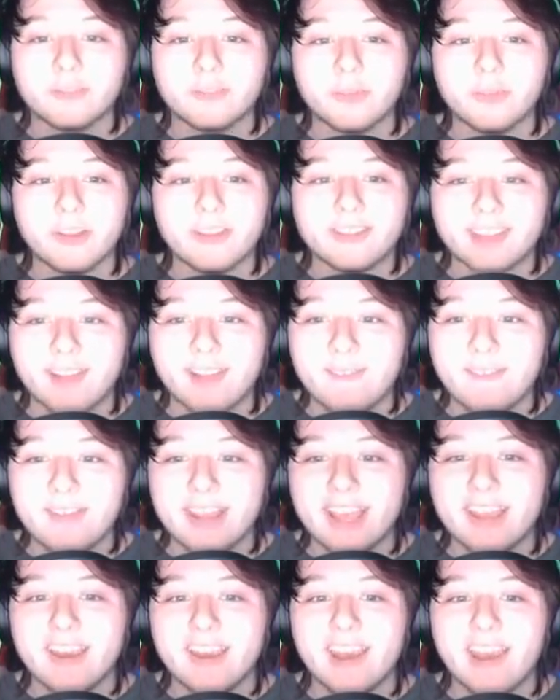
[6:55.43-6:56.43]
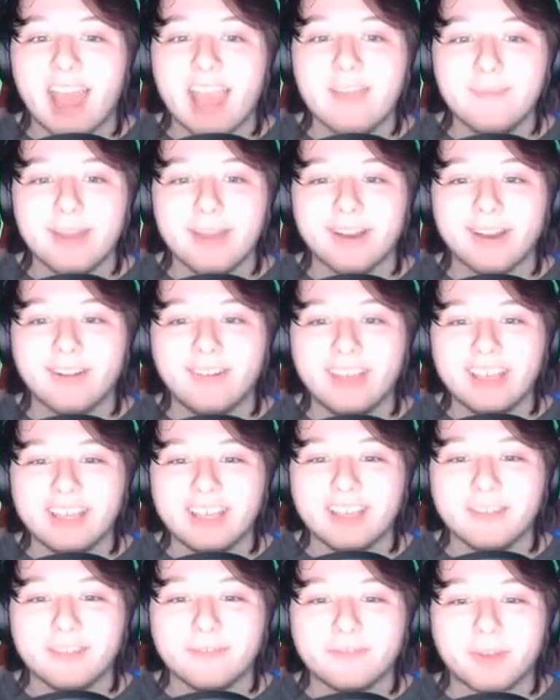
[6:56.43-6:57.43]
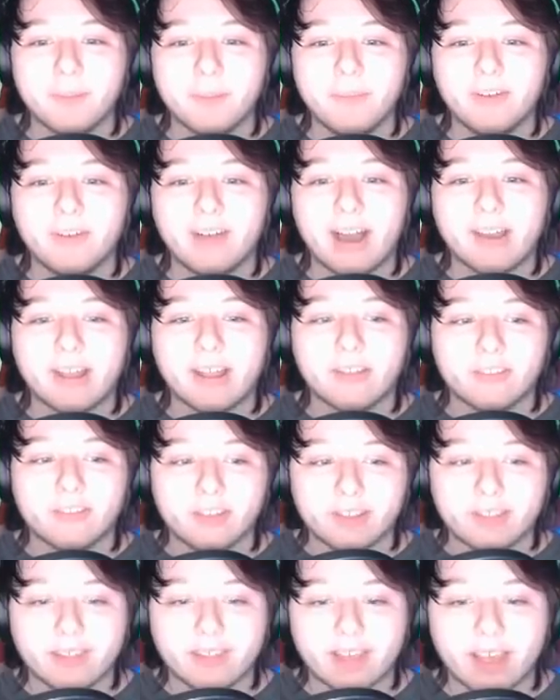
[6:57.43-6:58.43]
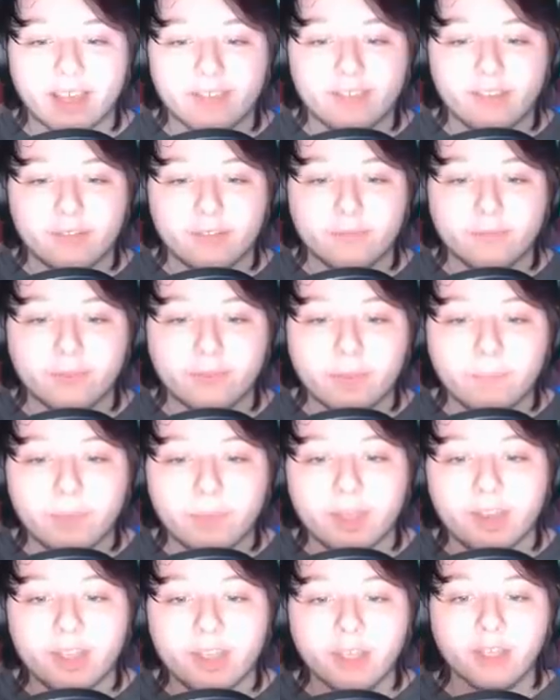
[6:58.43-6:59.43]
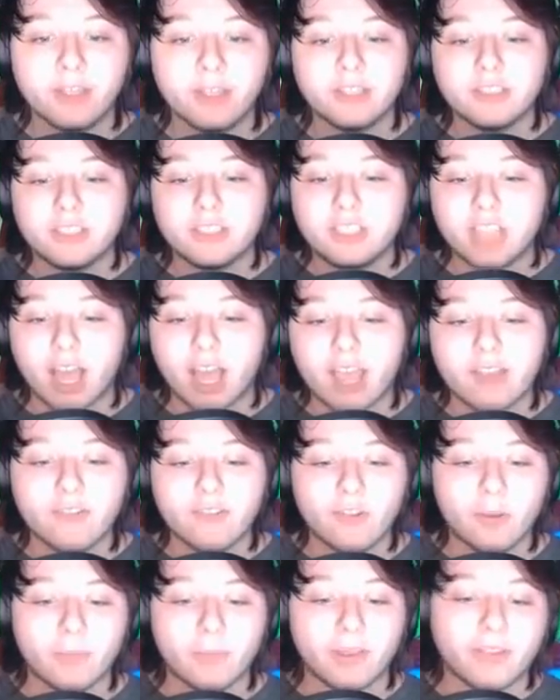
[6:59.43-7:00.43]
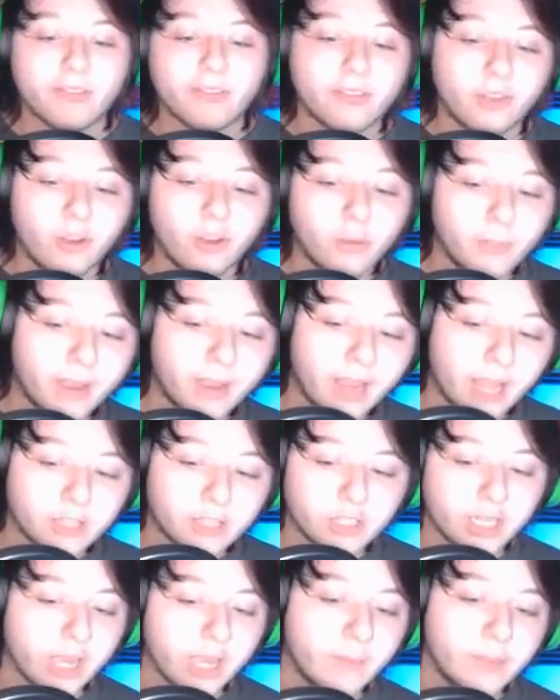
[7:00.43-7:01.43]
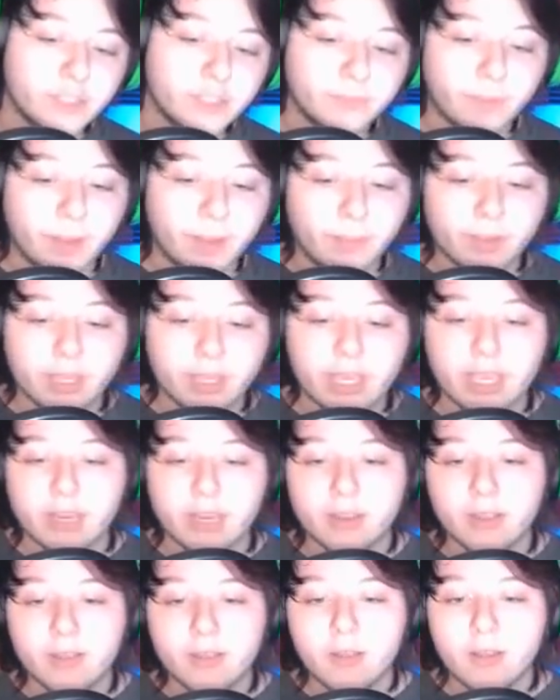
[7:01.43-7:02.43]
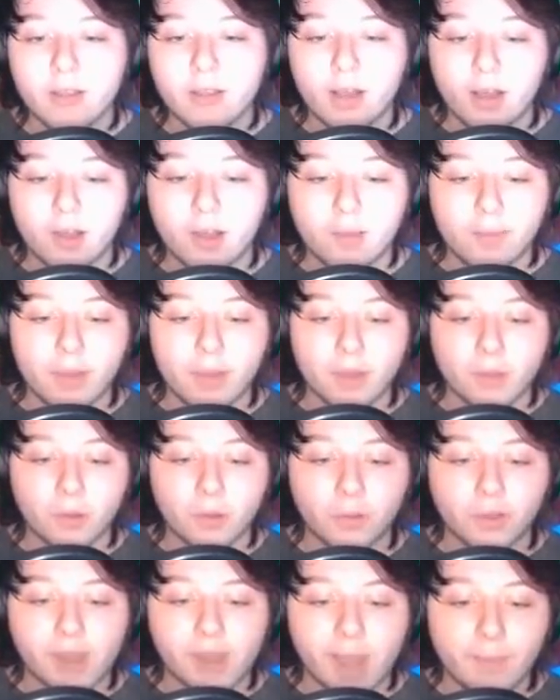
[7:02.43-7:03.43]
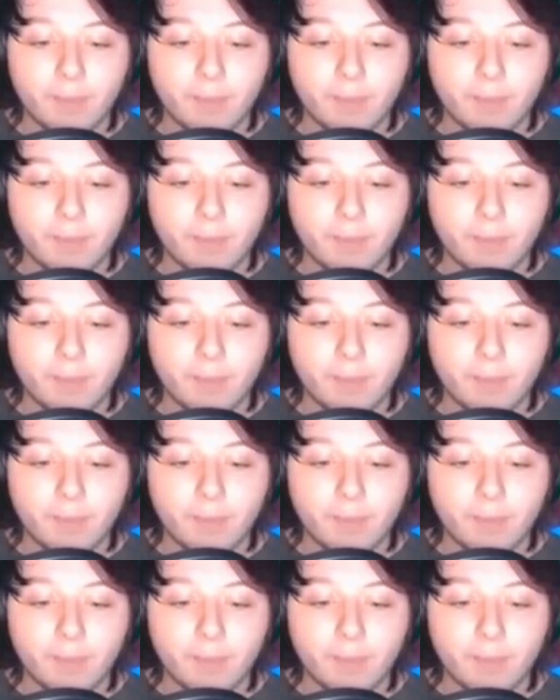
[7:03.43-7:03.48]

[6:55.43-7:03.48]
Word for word: We summoned in Nightmare Lincoln from the Loud House. Look at that, guys. He's flipping ginormous. Oh my gosh. Okay, we should probably eat um, a golden apple.